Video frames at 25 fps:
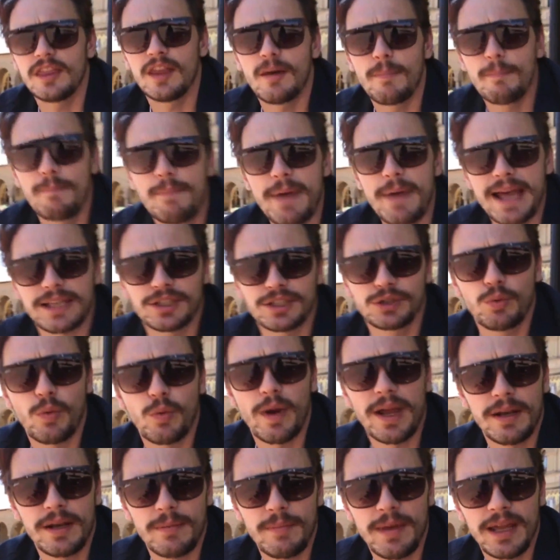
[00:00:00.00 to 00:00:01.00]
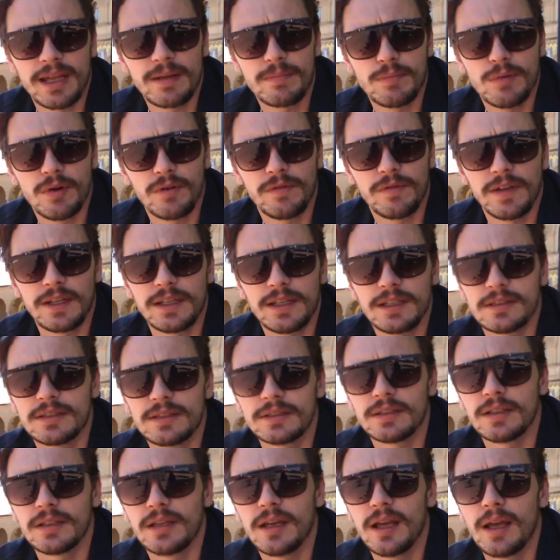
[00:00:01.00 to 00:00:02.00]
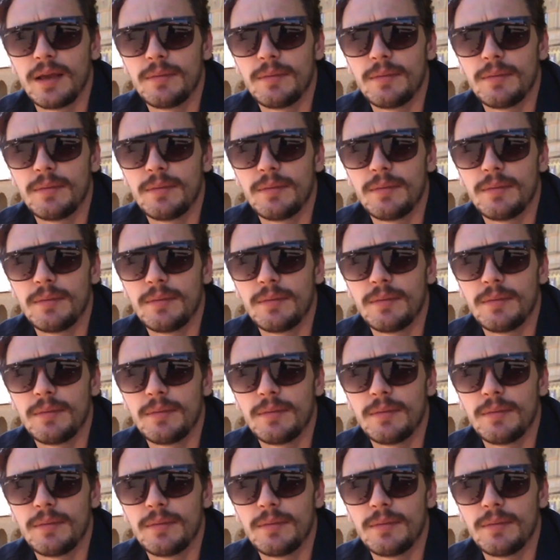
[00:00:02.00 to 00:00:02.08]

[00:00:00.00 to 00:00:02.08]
the best way to make movies